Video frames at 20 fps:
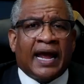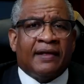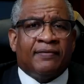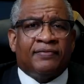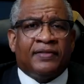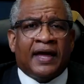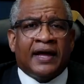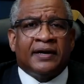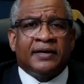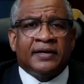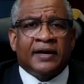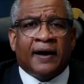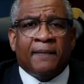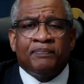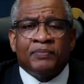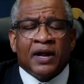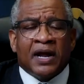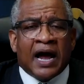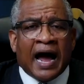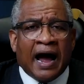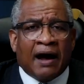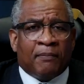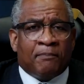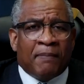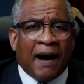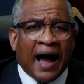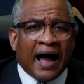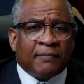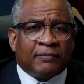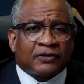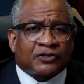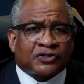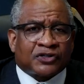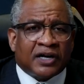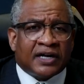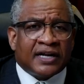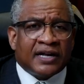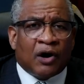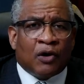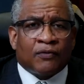and then uh, our Bible
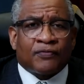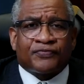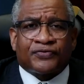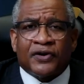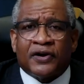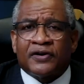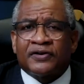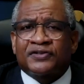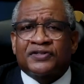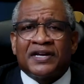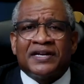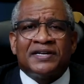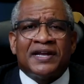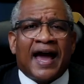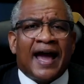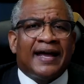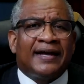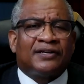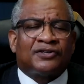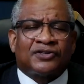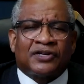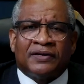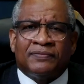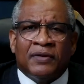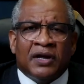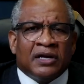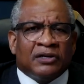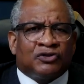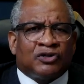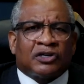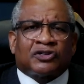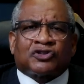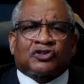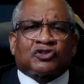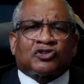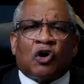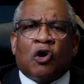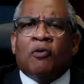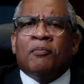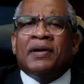study on Thursday nights, and just
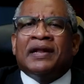so